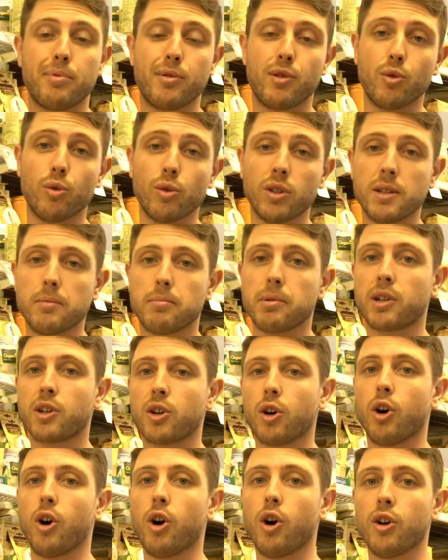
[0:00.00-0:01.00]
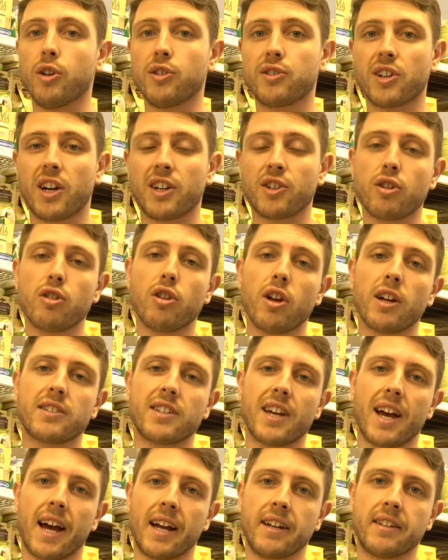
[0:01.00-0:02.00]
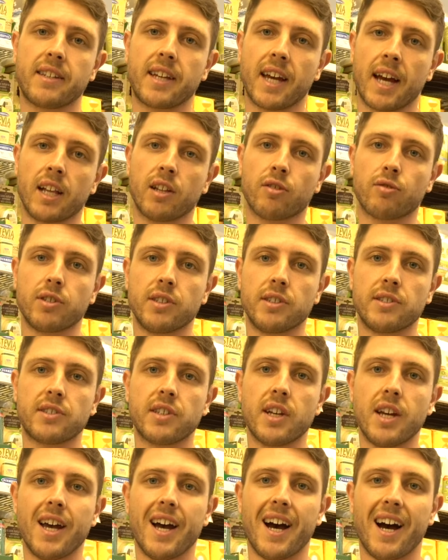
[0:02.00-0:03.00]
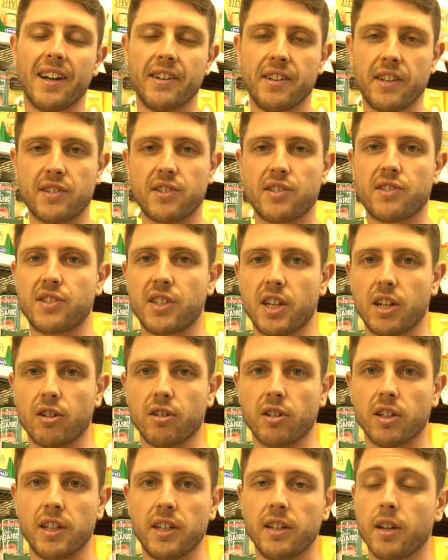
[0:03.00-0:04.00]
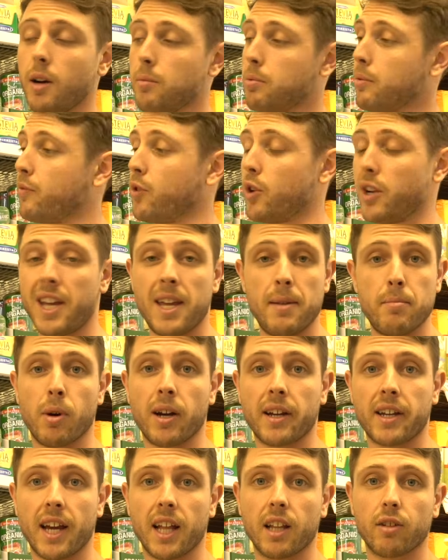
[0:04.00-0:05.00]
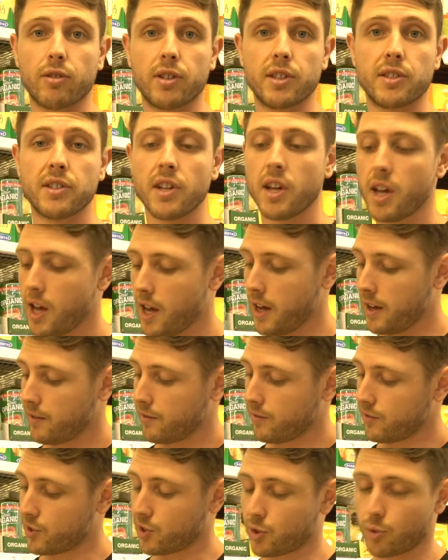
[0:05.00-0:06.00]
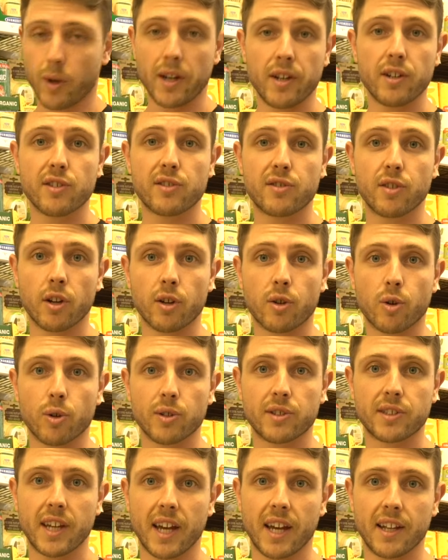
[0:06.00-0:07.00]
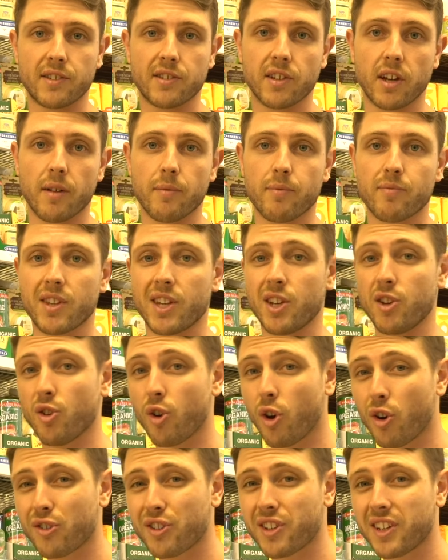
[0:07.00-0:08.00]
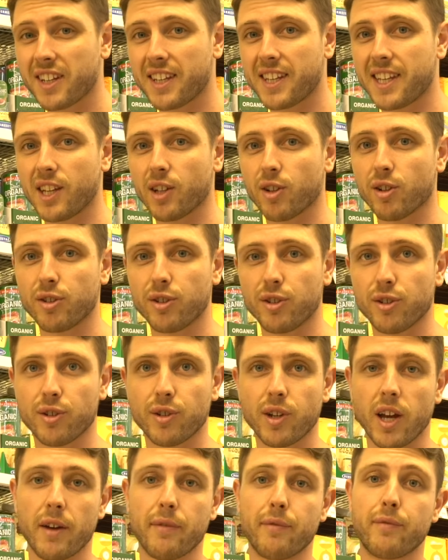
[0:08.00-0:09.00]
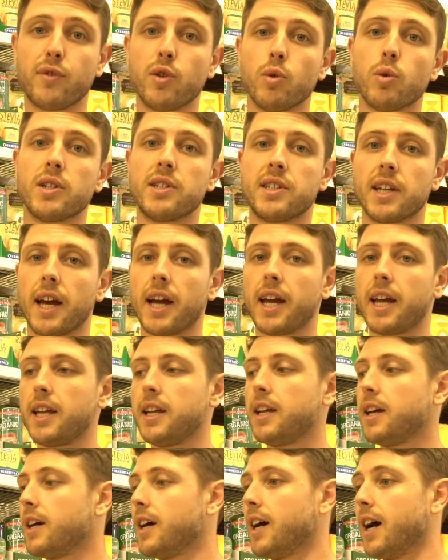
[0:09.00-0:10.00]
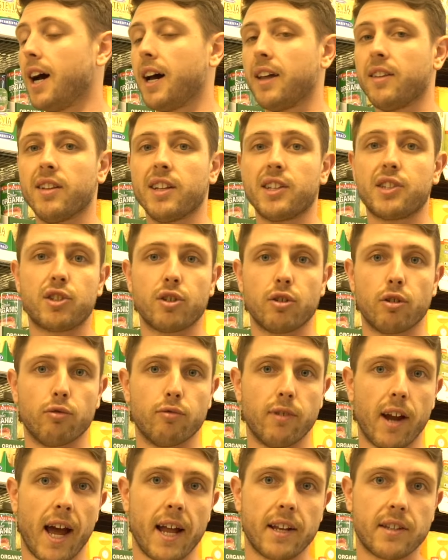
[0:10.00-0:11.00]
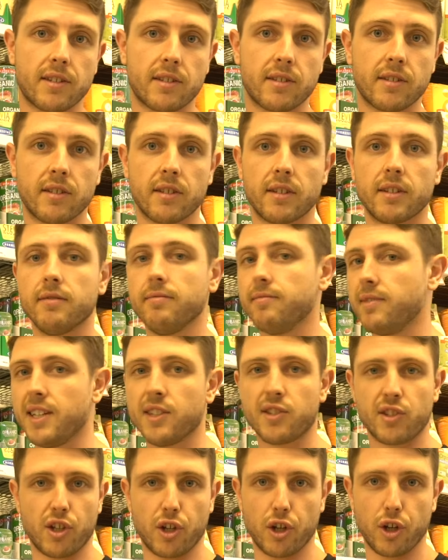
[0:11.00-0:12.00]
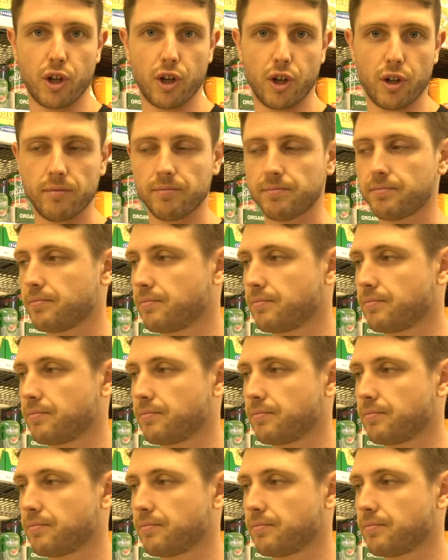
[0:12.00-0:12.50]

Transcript: Purely because I don't like to add calories unnecessarily. I prefer to eat my calories. Sweeteners don't cause cancer. They're not gonna kill you. A few a day, unless you're a rat, isn't gonna hurt.